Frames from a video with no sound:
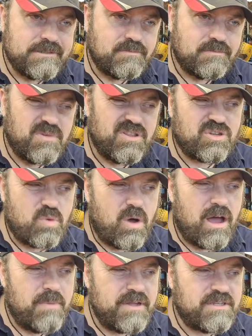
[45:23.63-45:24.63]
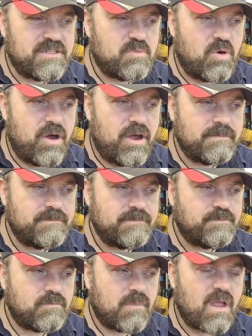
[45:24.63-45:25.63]
But there's quite a bit to spray.
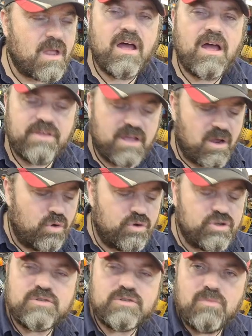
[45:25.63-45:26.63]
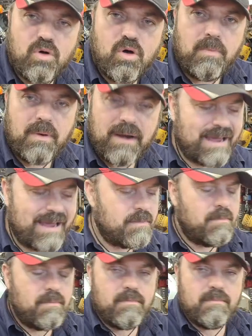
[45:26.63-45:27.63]
I think I'll order some more black
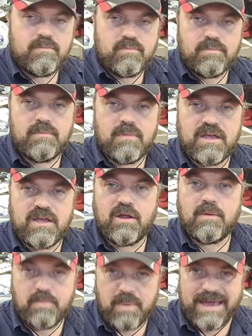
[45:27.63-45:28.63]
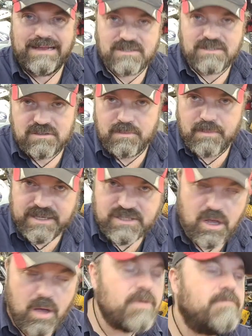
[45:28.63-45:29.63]
paints to mix
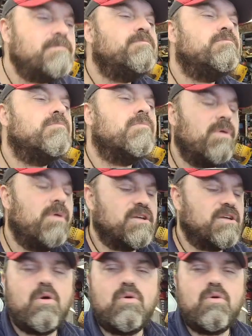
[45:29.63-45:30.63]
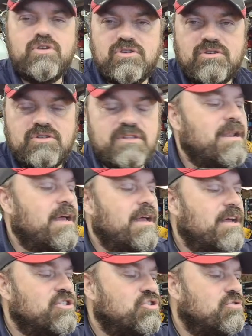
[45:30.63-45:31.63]
up, because I'm always using that, and I
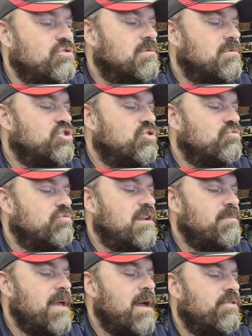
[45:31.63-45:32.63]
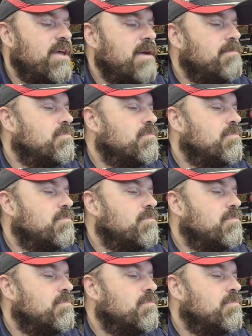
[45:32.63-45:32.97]
shouldn't really be out of that.